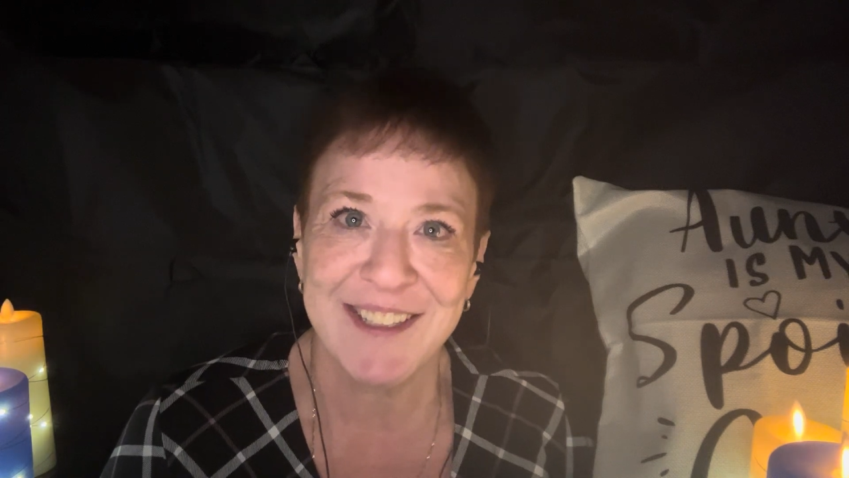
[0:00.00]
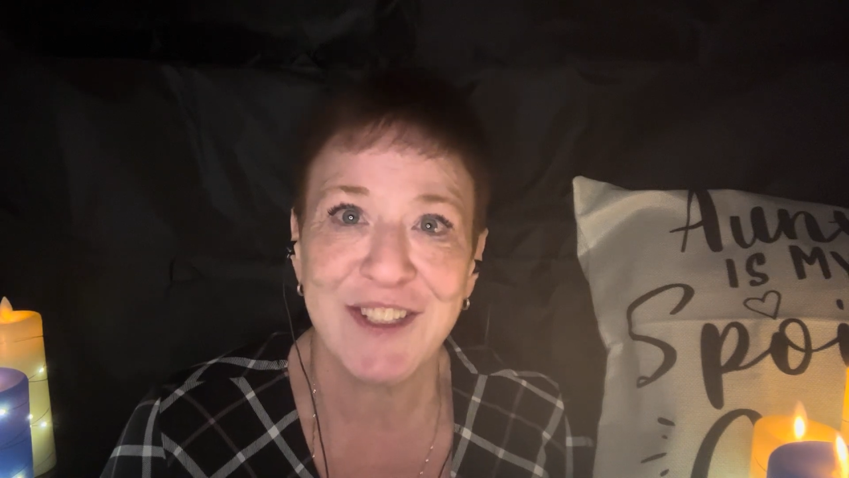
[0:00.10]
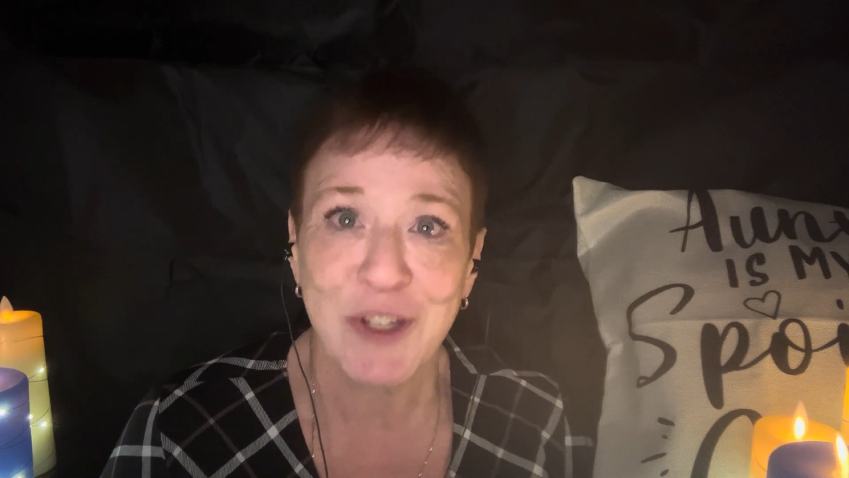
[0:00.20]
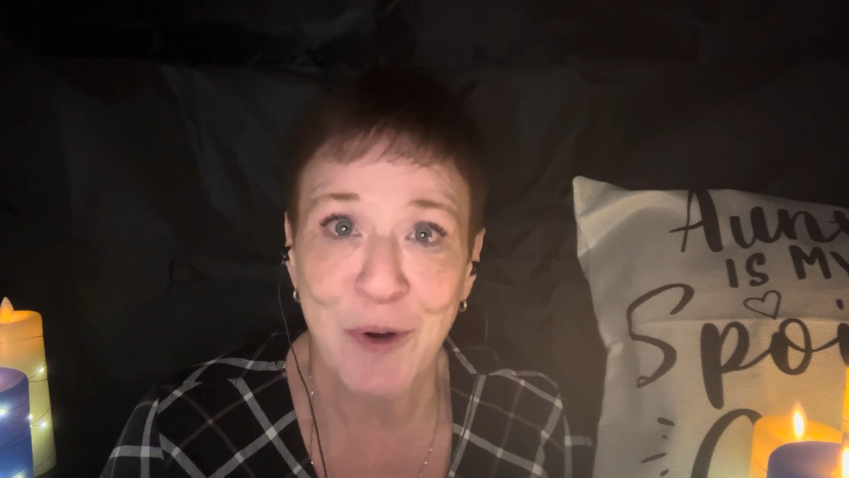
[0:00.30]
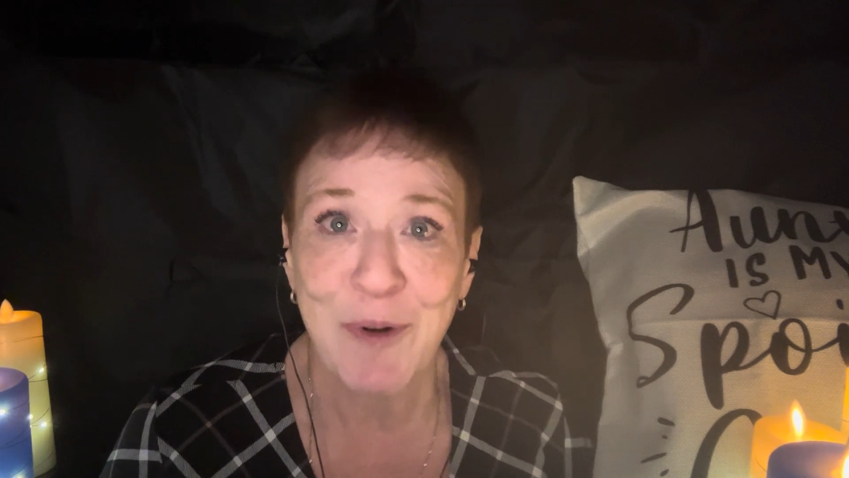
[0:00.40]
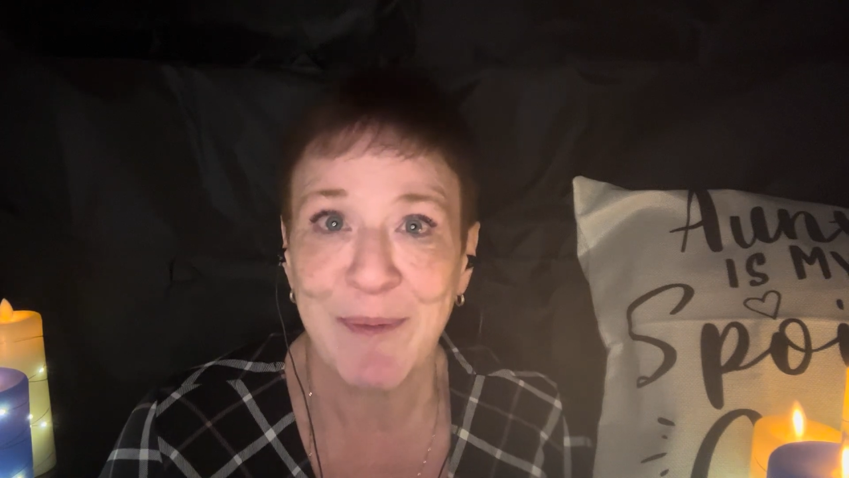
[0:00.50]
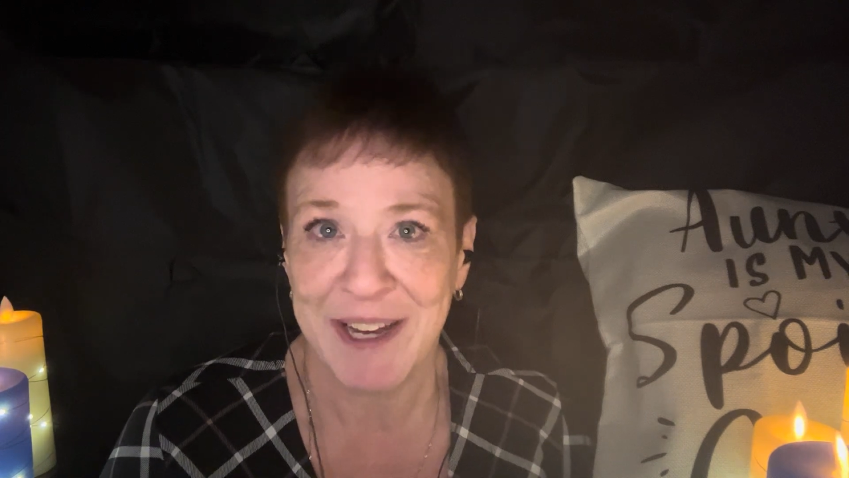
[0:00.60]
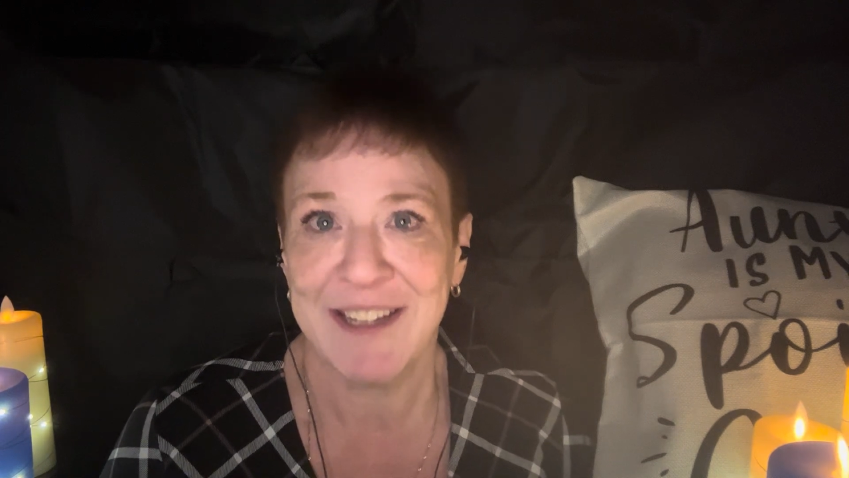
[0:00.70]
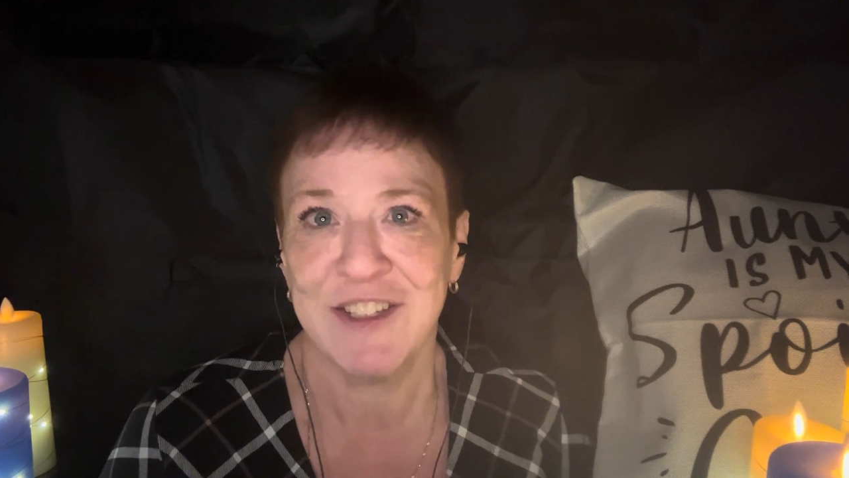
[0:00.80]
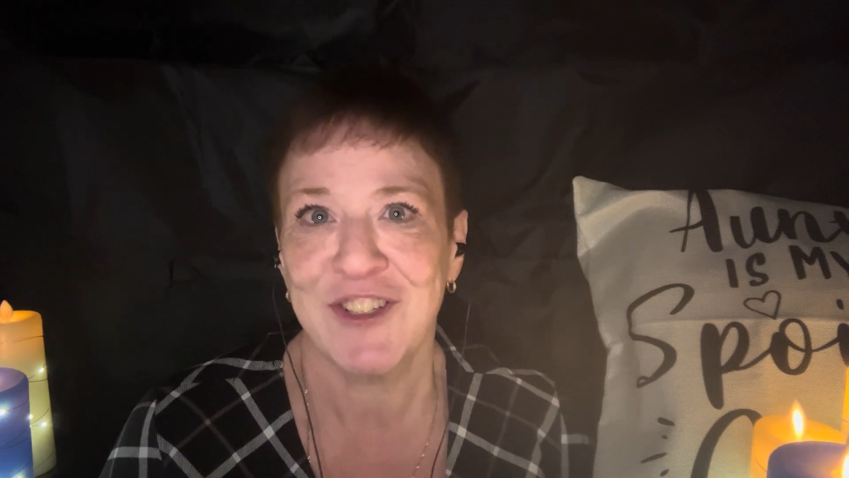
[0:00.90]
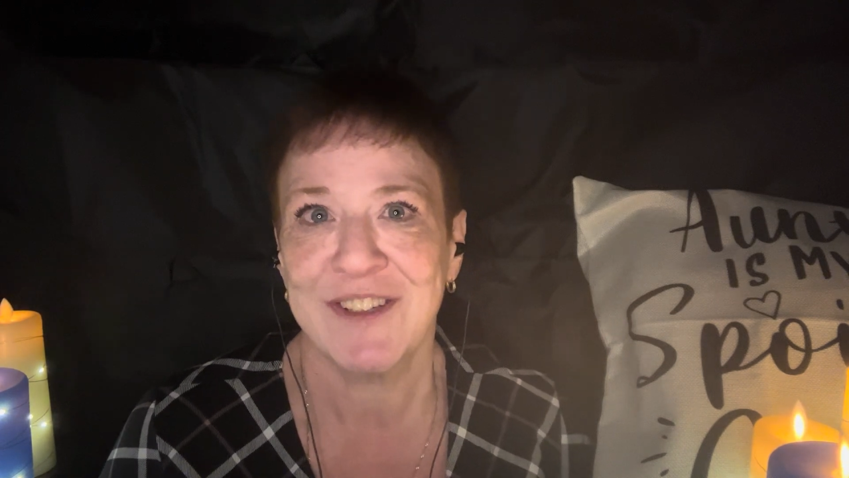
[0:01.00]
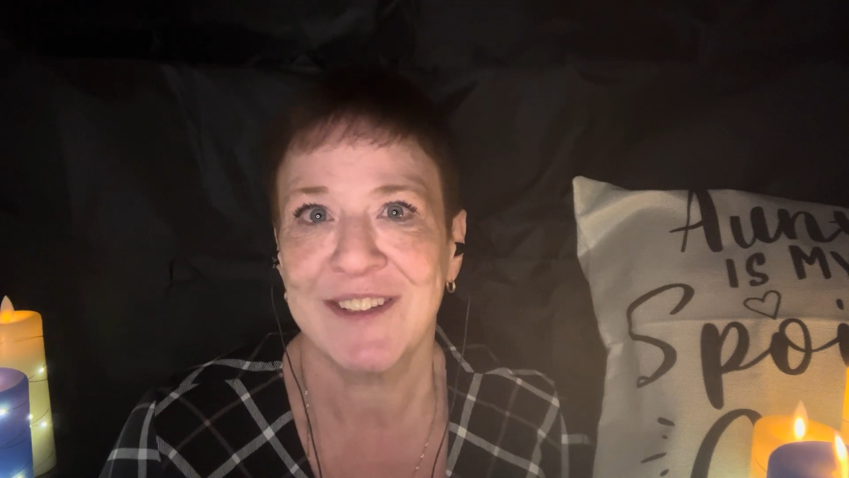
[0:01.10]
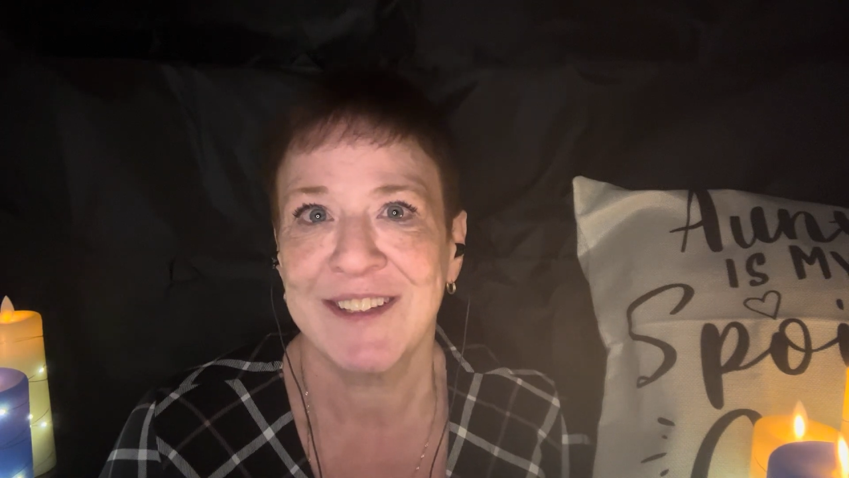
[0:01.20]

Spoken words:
so much.